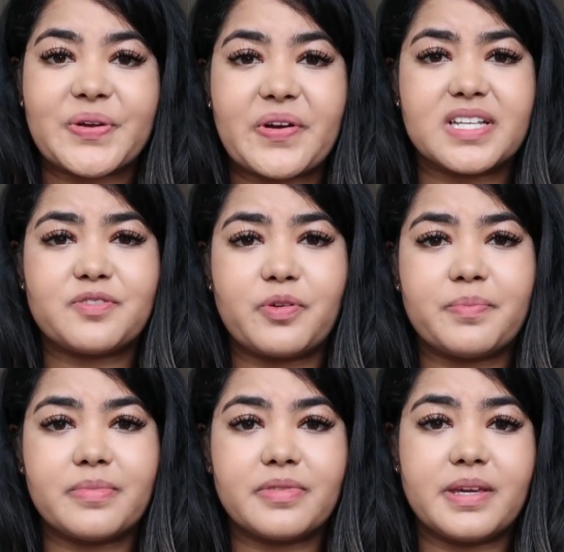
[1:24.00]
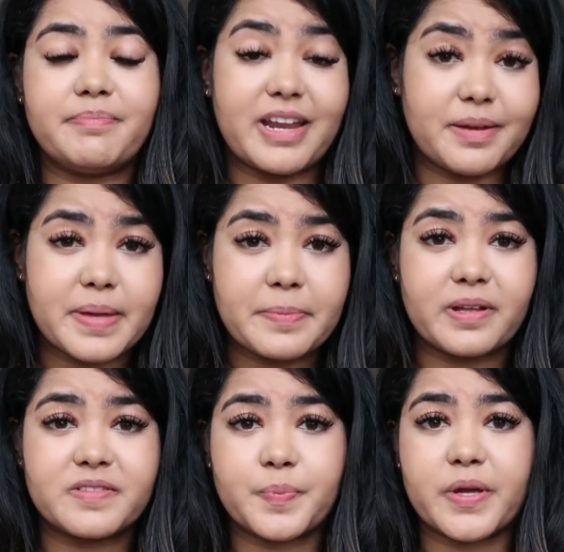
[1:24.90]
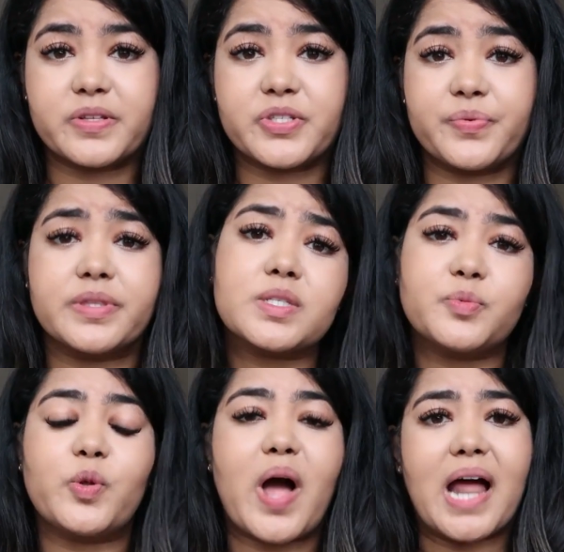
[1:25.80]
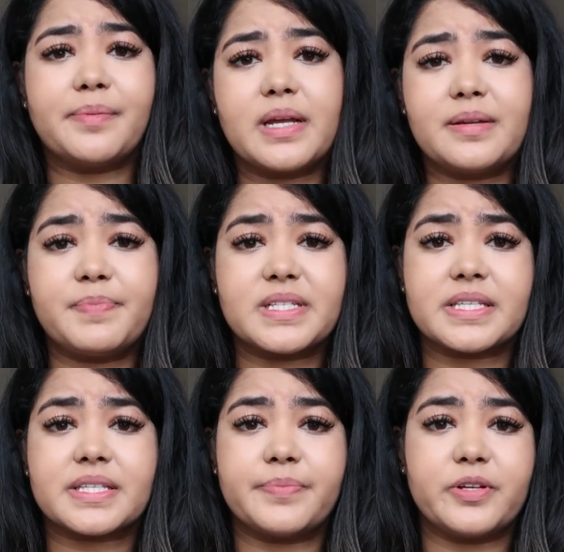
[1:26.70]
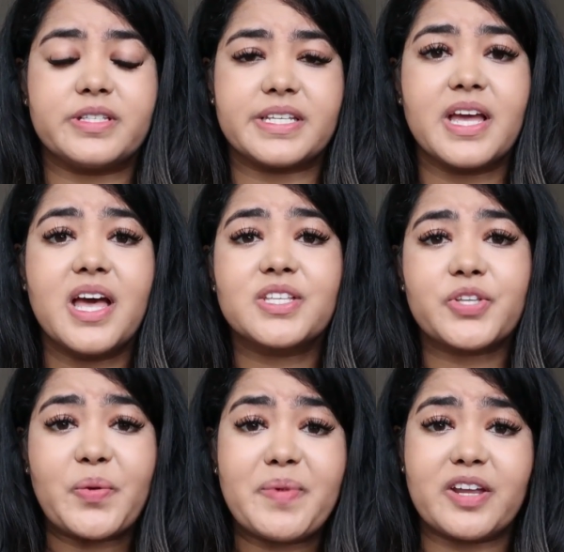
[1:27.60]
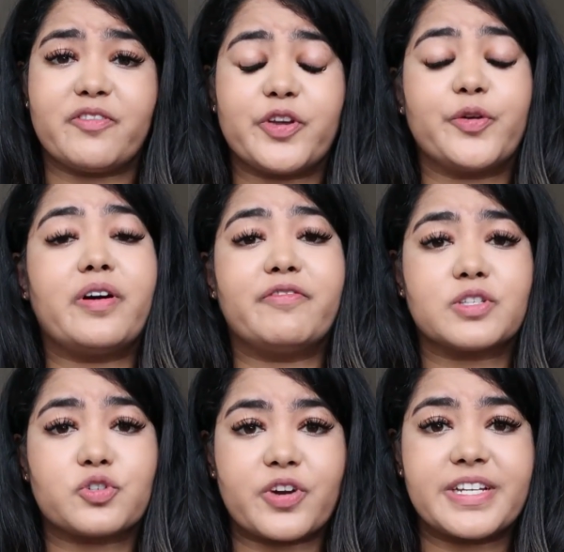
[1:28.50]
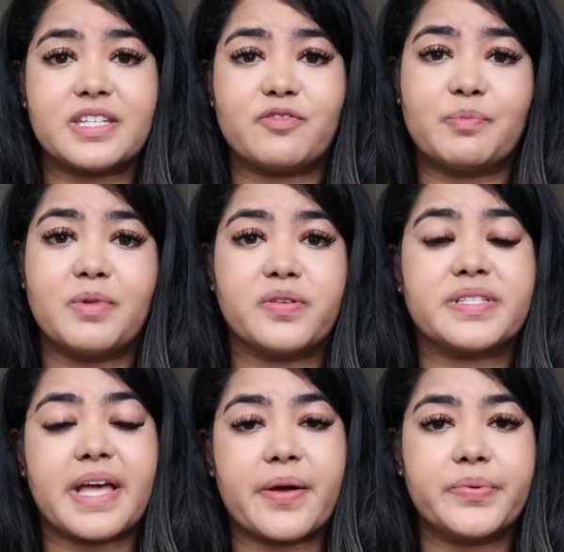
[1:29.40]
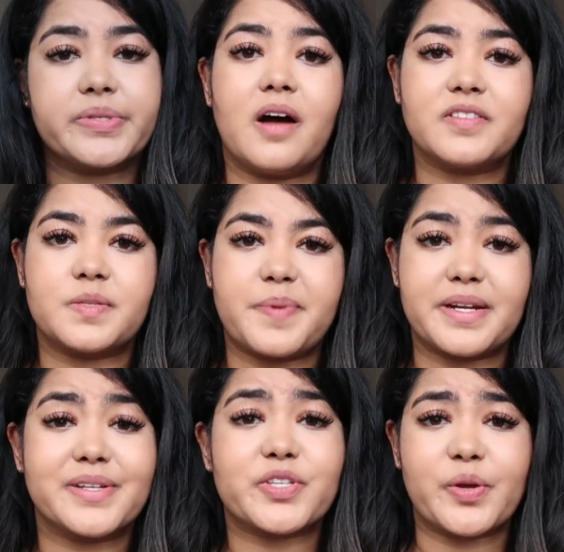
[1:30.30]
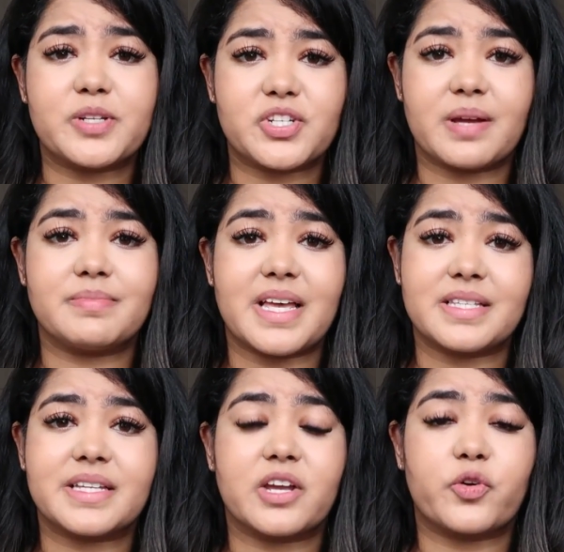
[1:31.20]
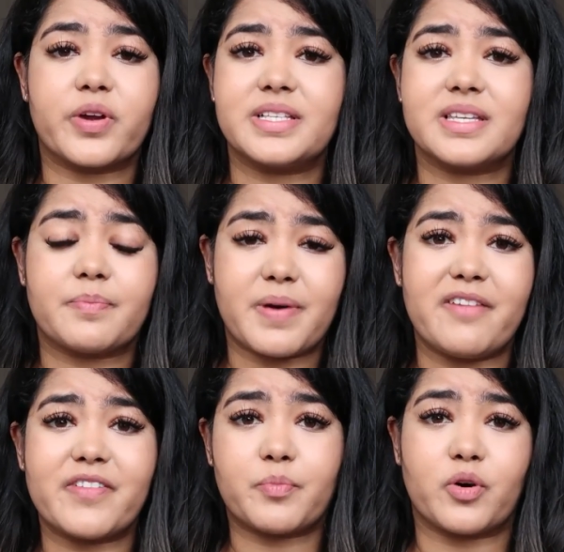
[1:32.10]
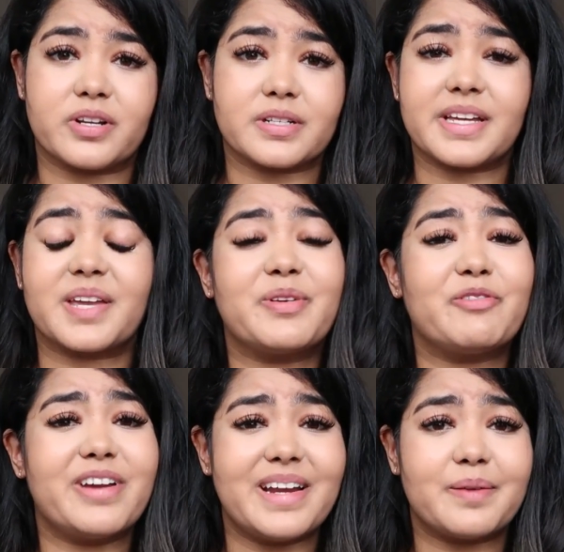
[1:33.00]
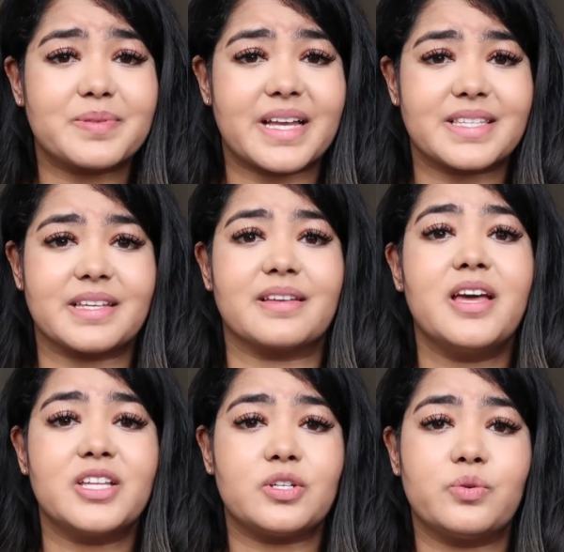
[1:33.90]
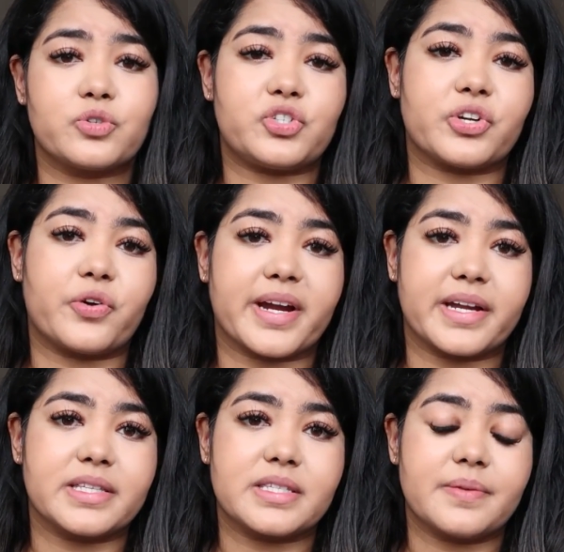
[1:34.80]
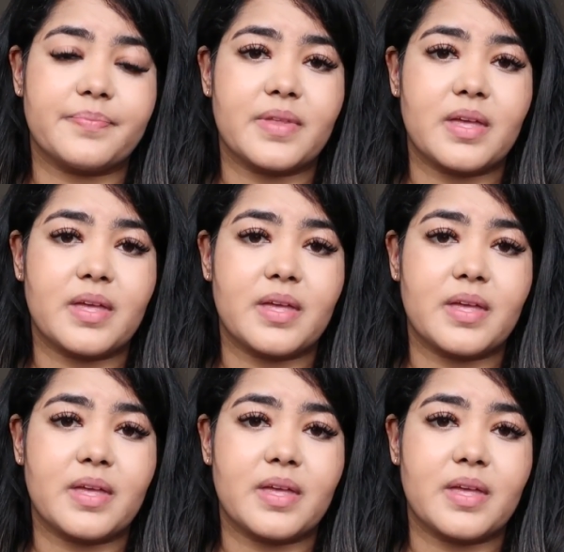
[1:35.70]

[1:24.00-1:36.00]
So guys, from the many people I've spoken to in the small handmade business community, so many of you are frustrated from low sales. After spending so much time testing and creating the perfect product, it can be really upsetting to launch to crickets.